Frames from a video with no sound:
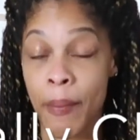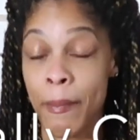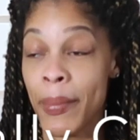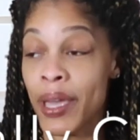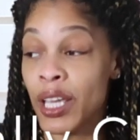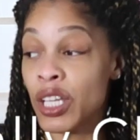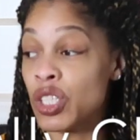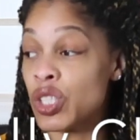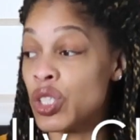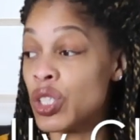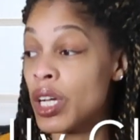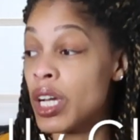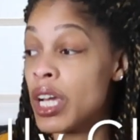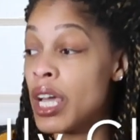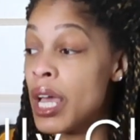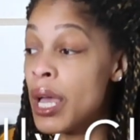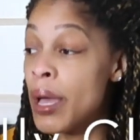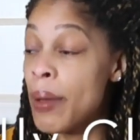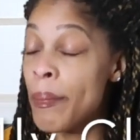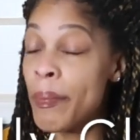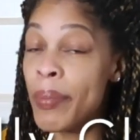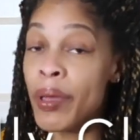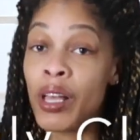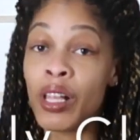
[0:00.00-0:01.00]
Make sure
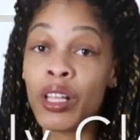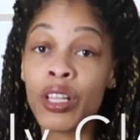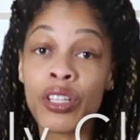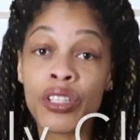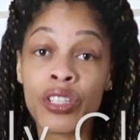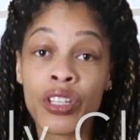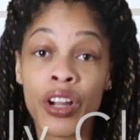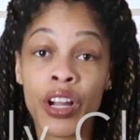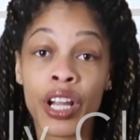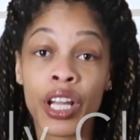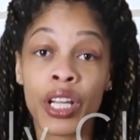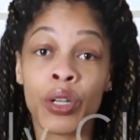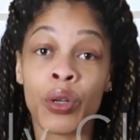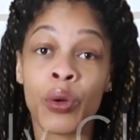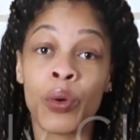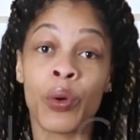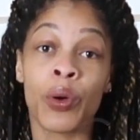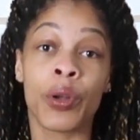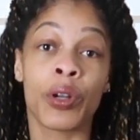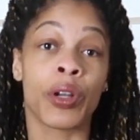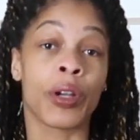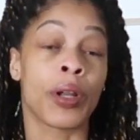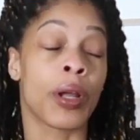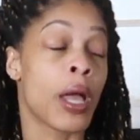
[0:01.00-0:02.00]
pillows are in
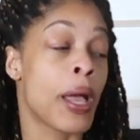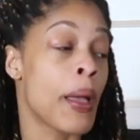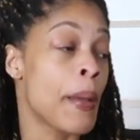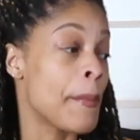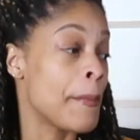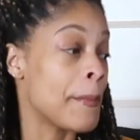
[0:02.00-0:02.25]
order.